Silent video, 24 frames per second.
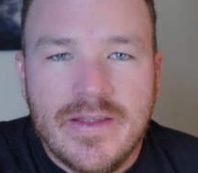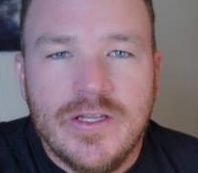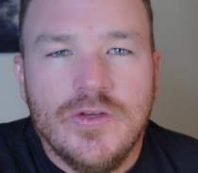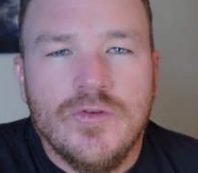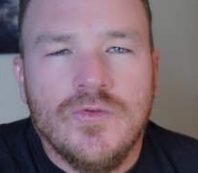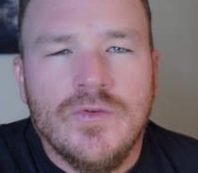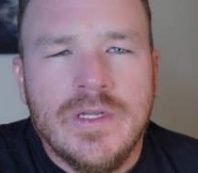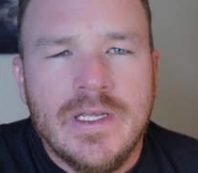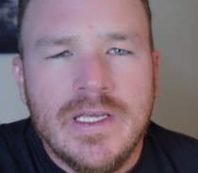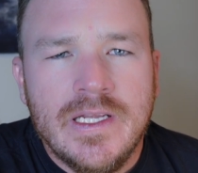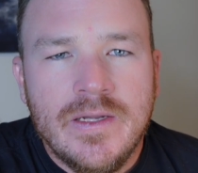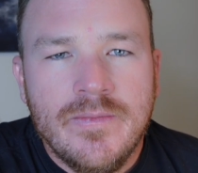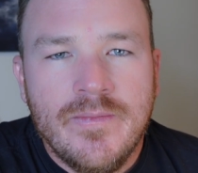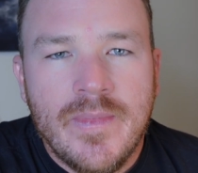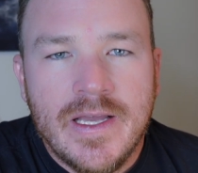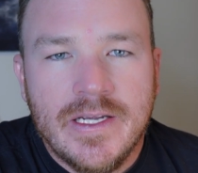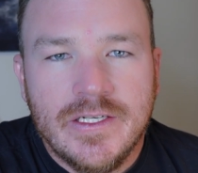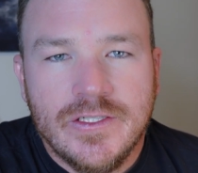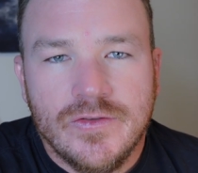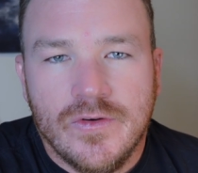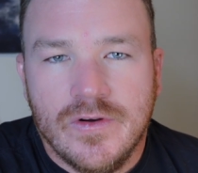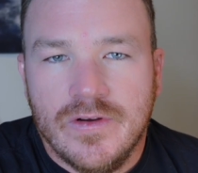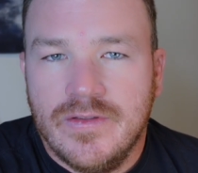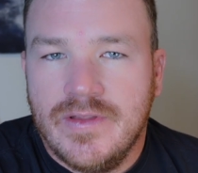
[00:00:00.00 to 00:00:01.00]
you need to make
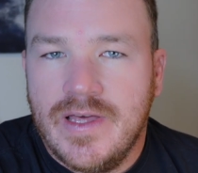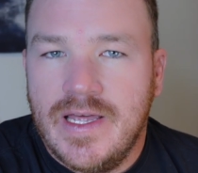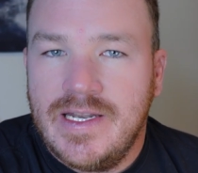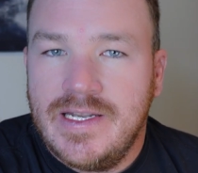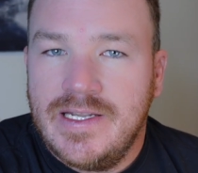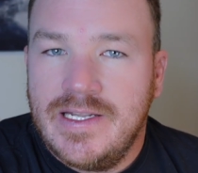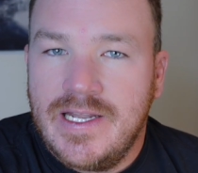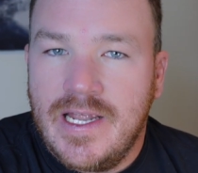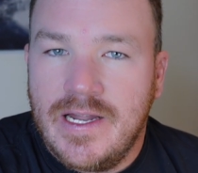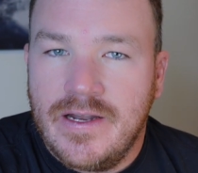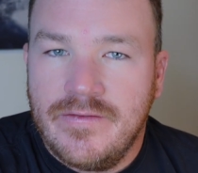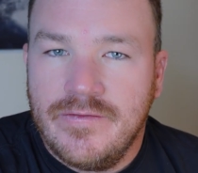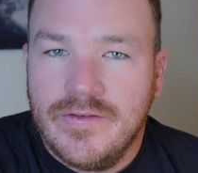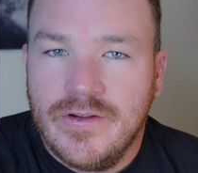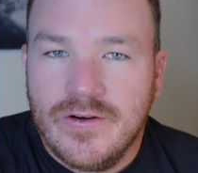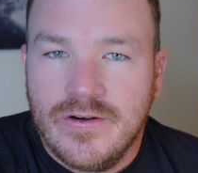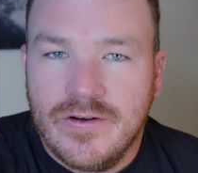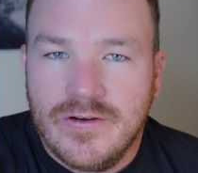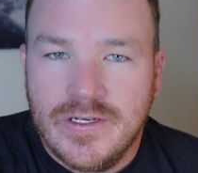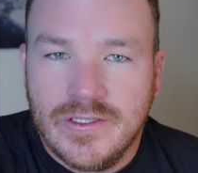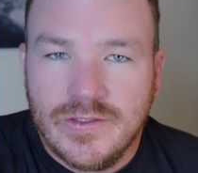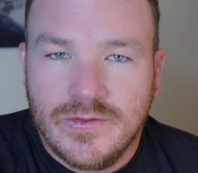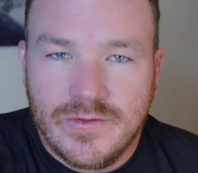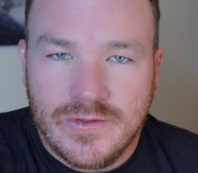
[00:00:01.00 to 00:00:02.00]
sure that none of your
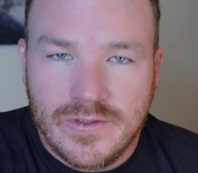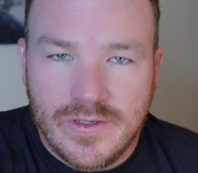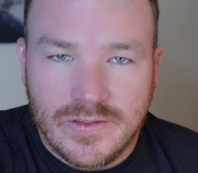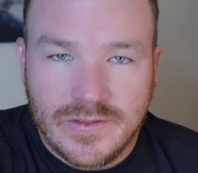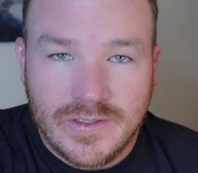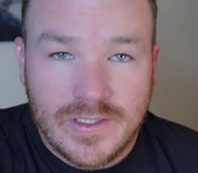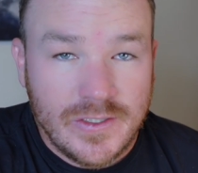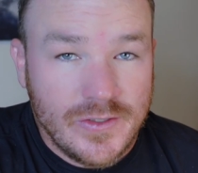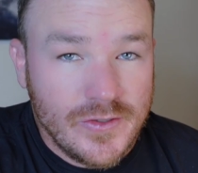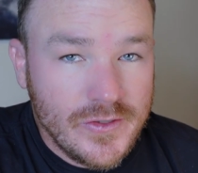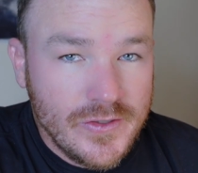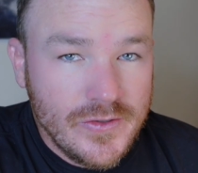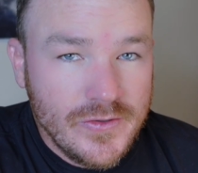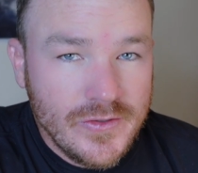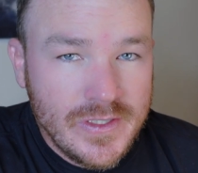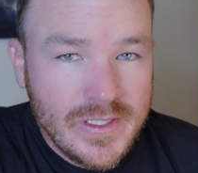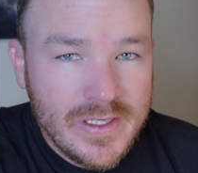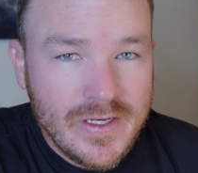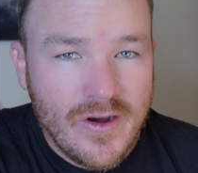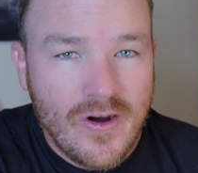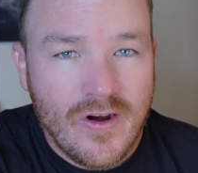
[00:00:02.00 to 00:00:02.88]
earnings results that you're using